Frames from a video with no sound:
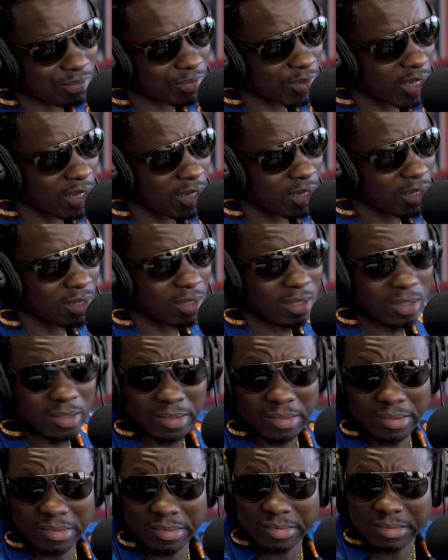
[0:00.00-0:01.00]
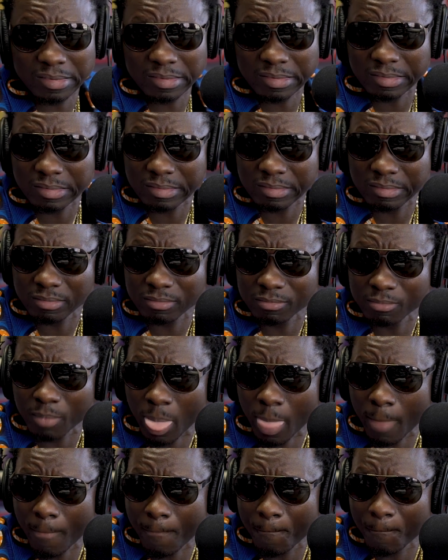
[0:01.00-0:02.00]
Like, do you want to do like spoof
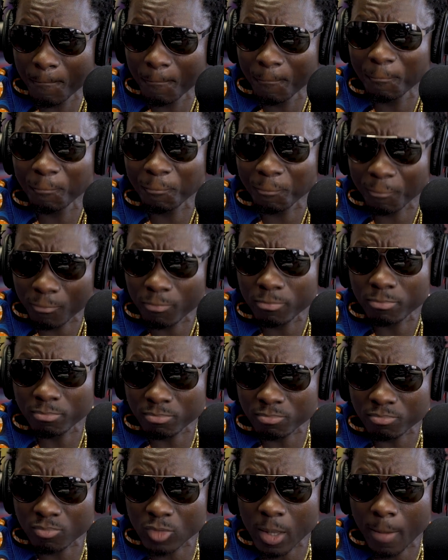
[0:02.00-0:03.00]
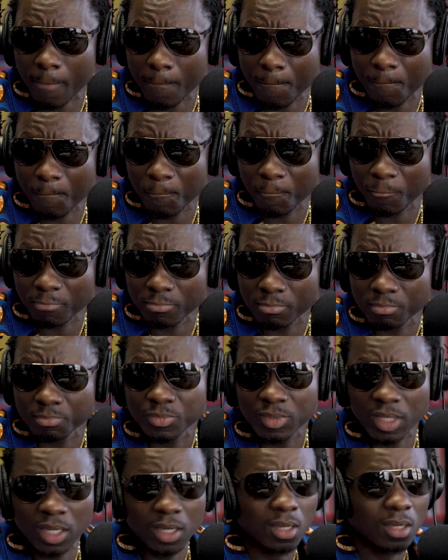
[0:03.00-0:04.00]
comedies, kind of like how Marlon mm-hmm. Wayans has done
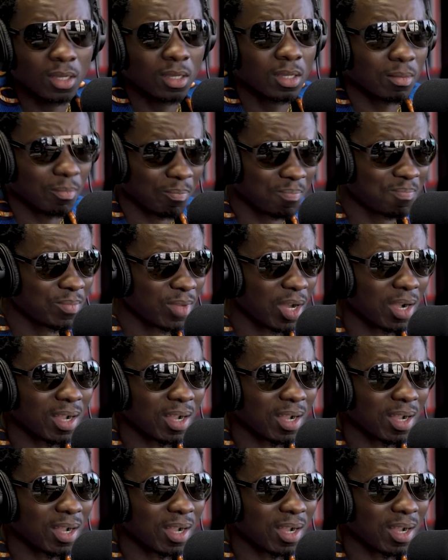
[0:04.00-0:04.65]
those comedies? Or?